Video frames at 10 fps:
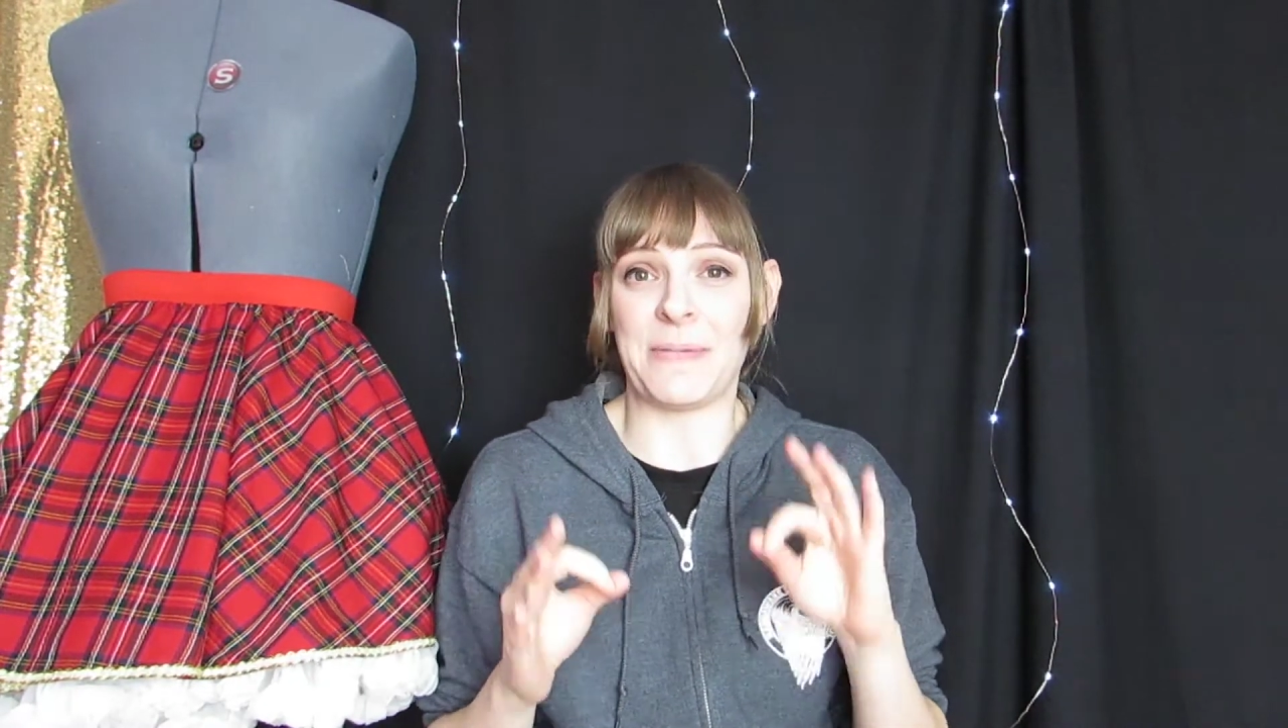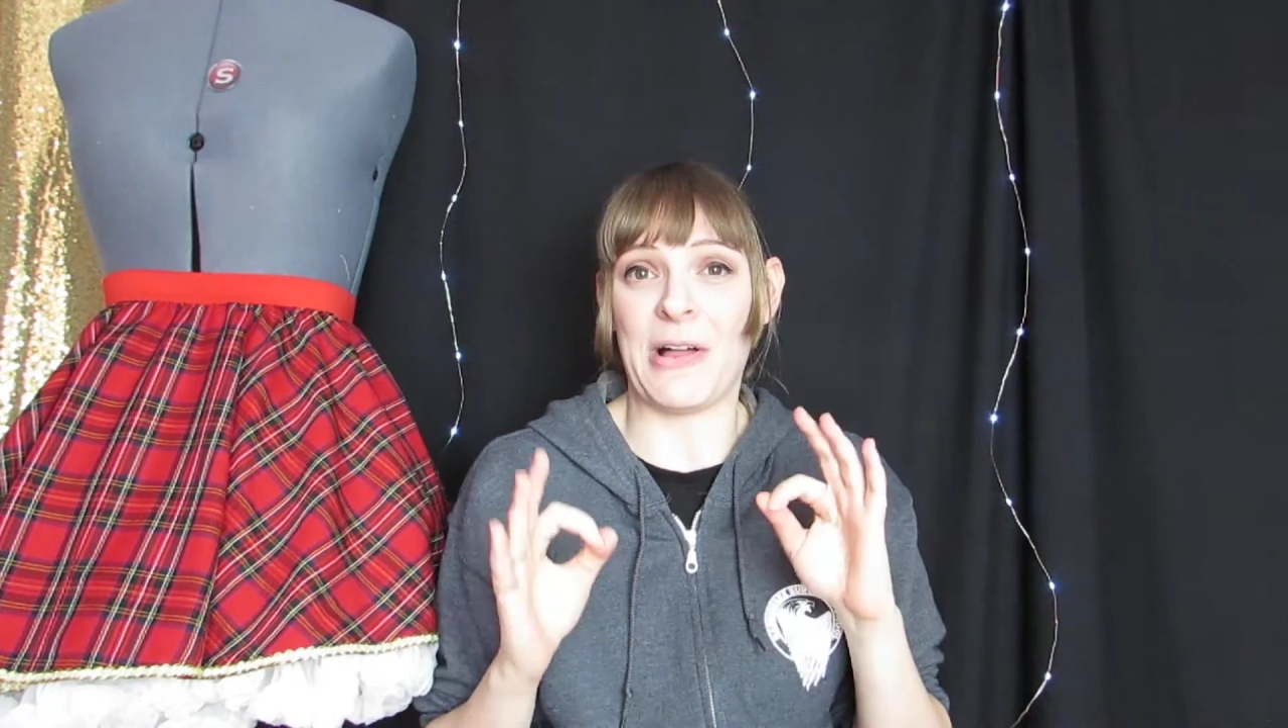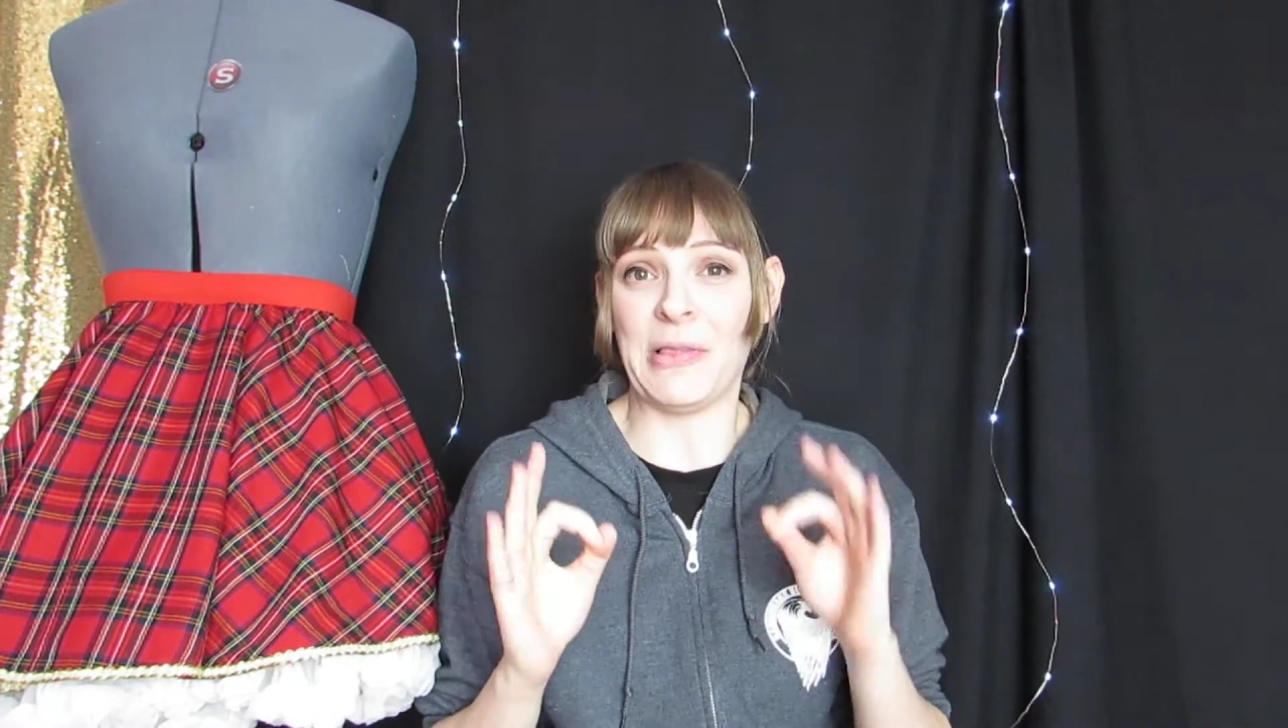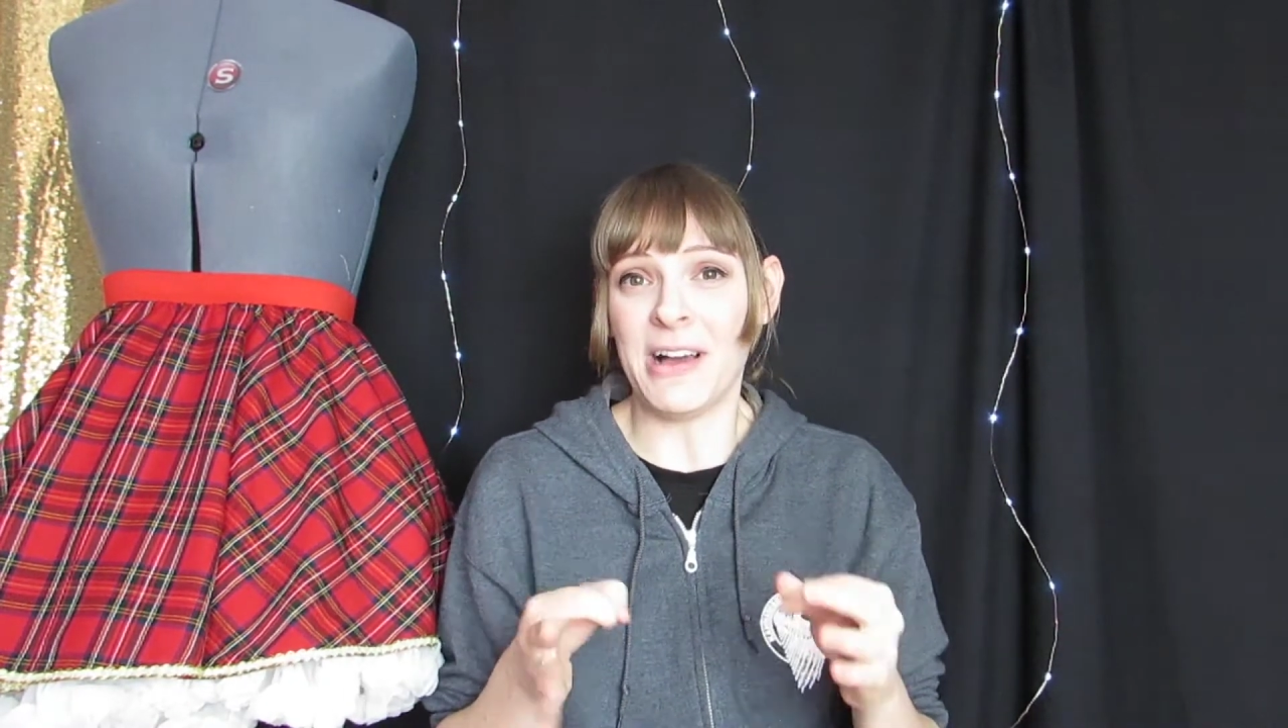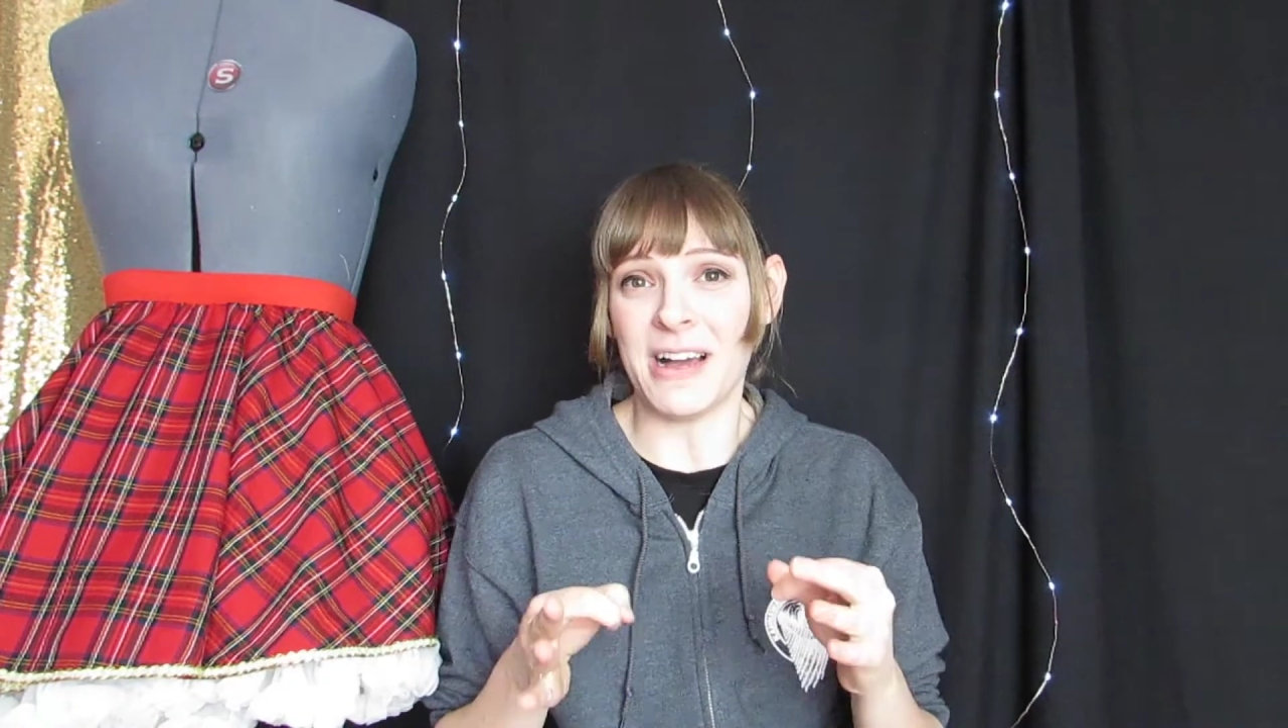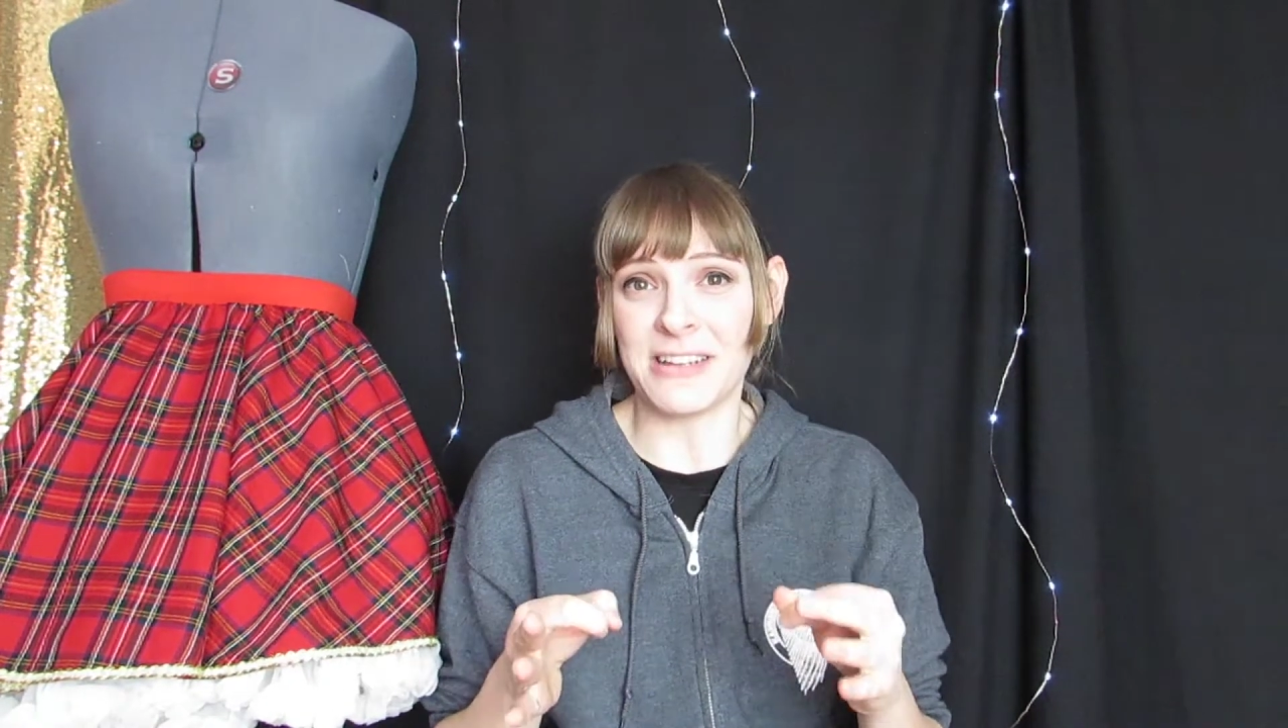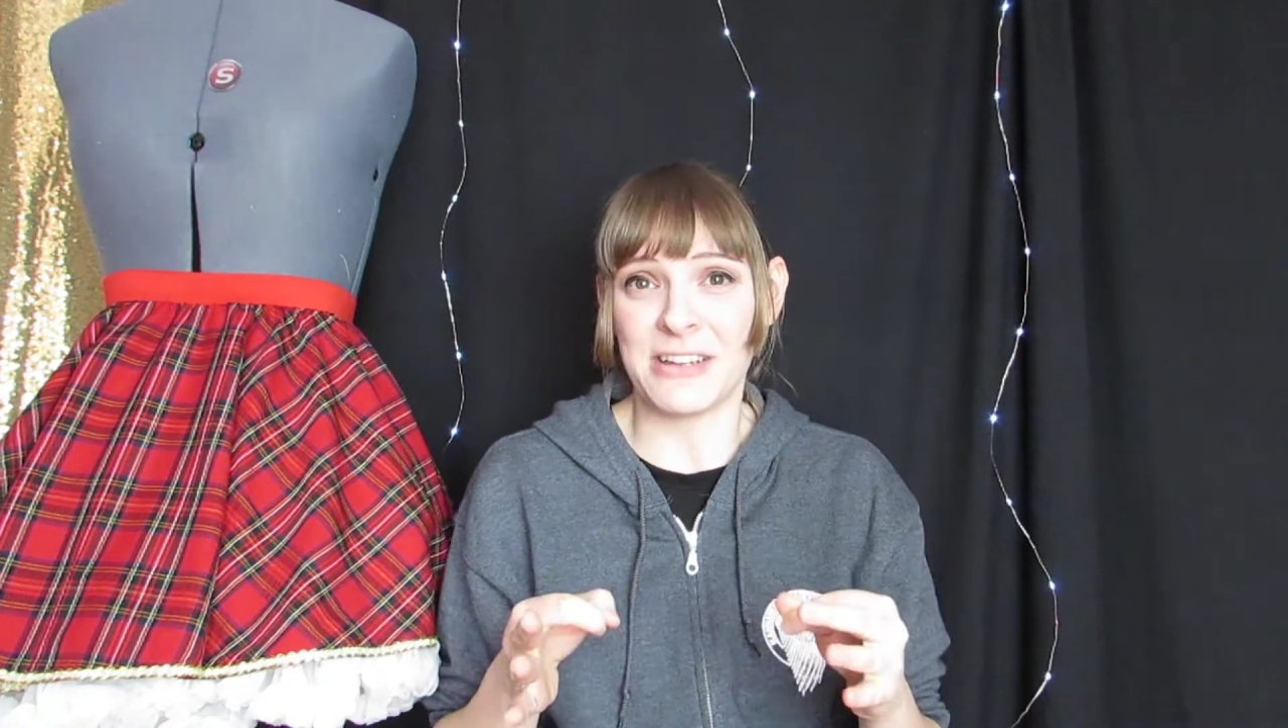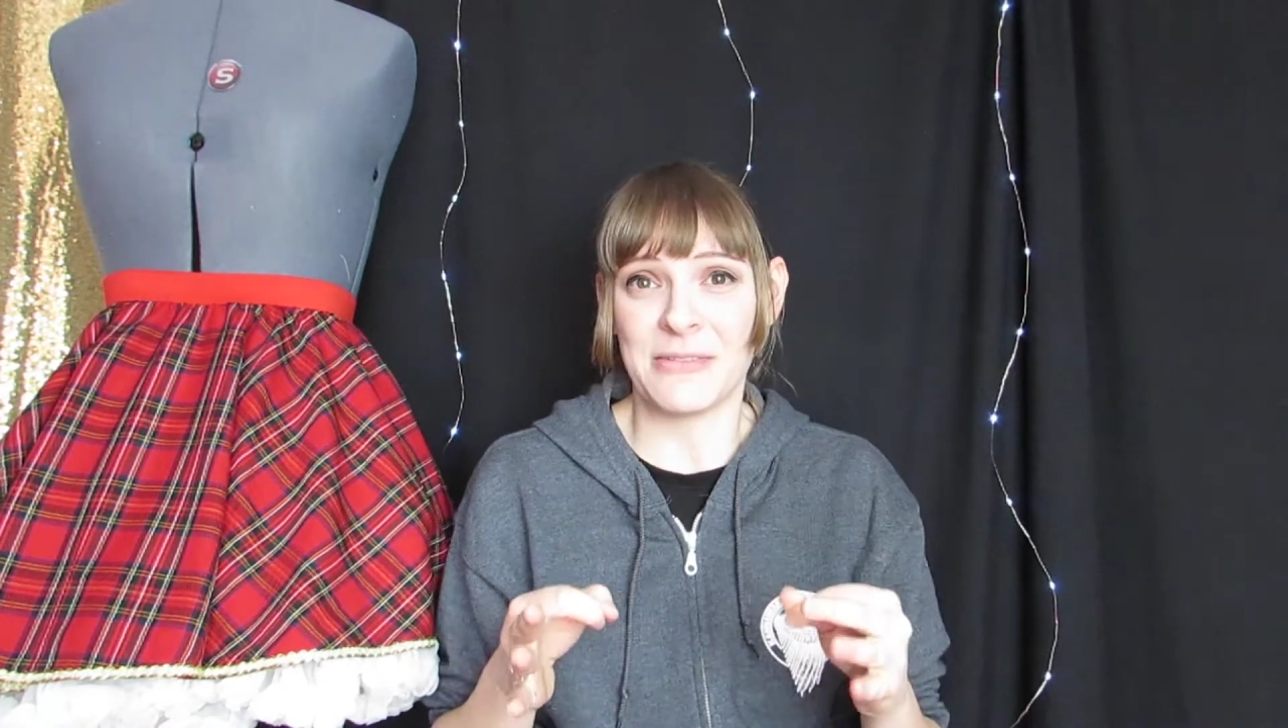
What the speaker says: a lot